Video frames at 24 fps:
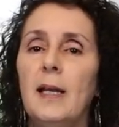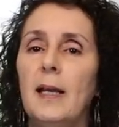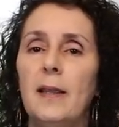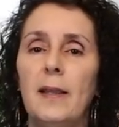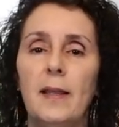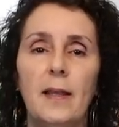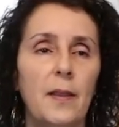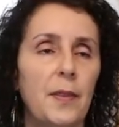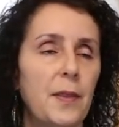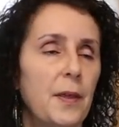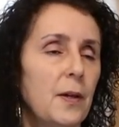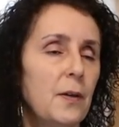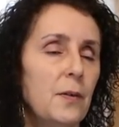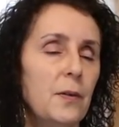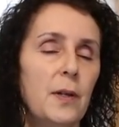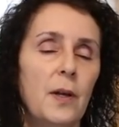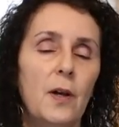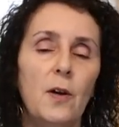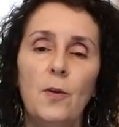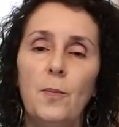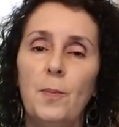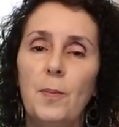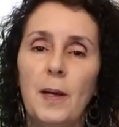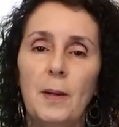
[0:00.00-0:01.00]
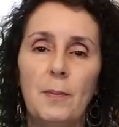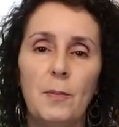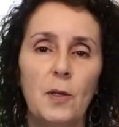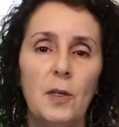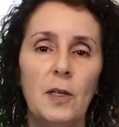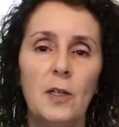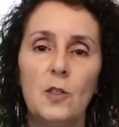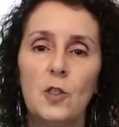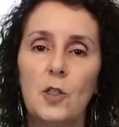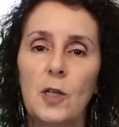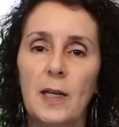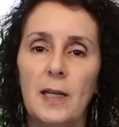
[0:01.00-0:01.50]
And I thought, nope, I'm
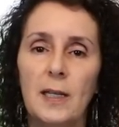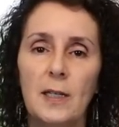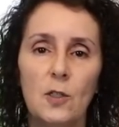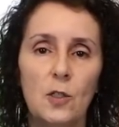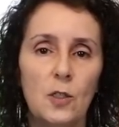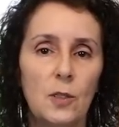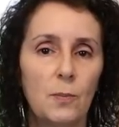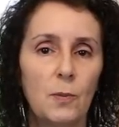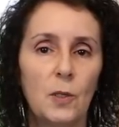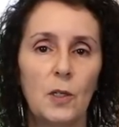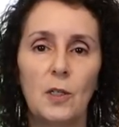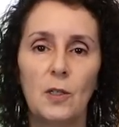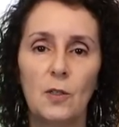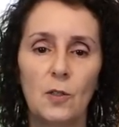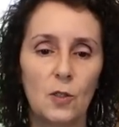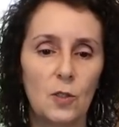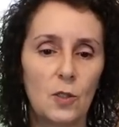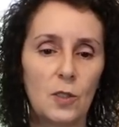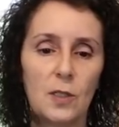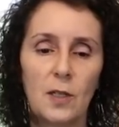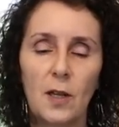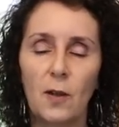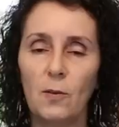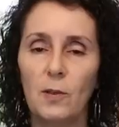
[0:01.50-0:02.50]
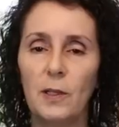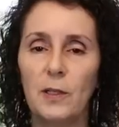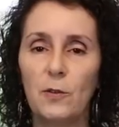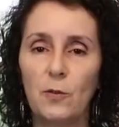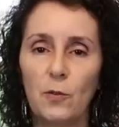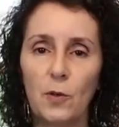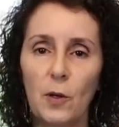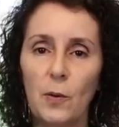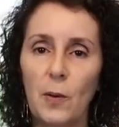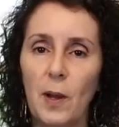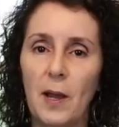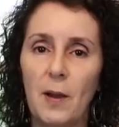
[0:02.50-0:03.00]
going to change. I'm going to just totally
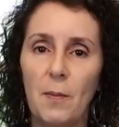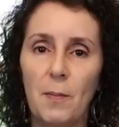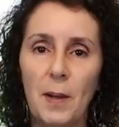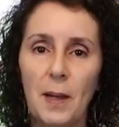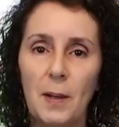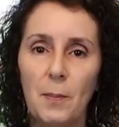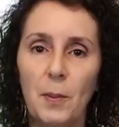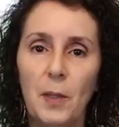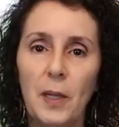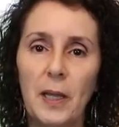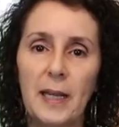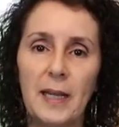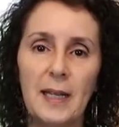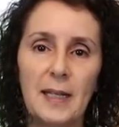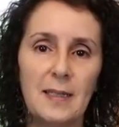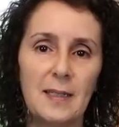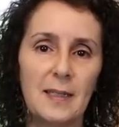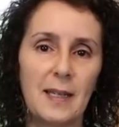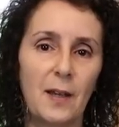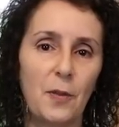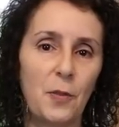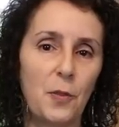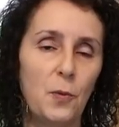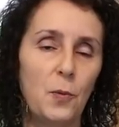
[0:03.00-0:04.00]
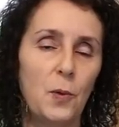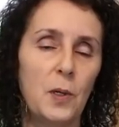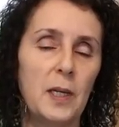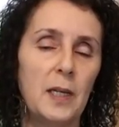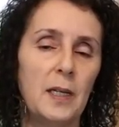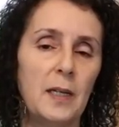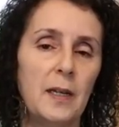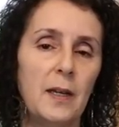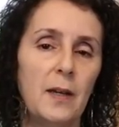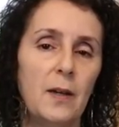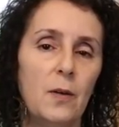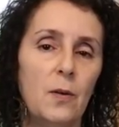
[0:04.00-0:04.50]
throw out my plans out the
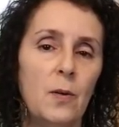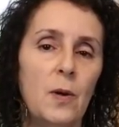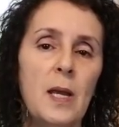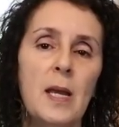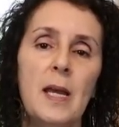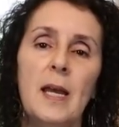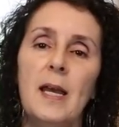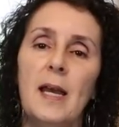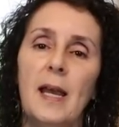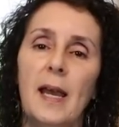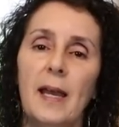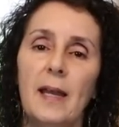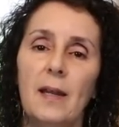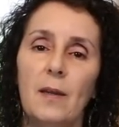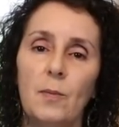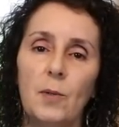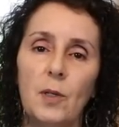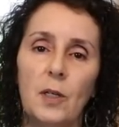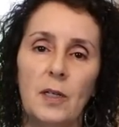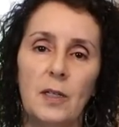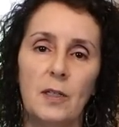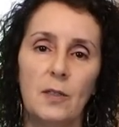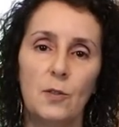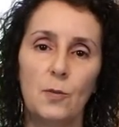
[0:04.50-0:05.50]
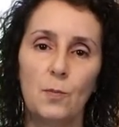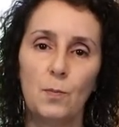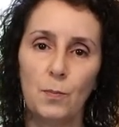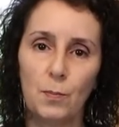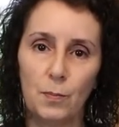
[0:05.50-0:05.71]
window and I'm going to